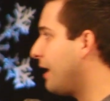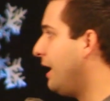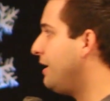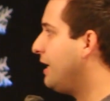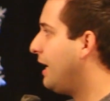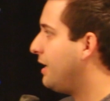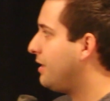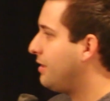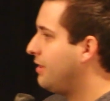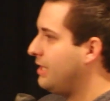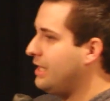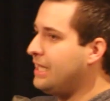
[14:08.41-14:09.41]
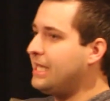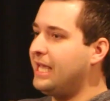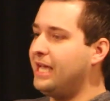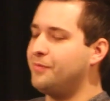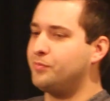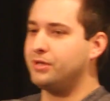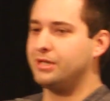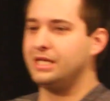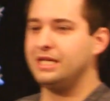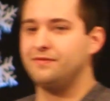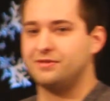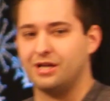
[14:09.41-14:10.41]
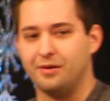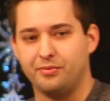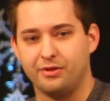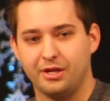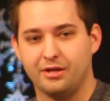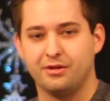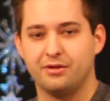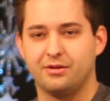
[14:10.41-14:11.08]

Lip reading: And yet, he can't believe something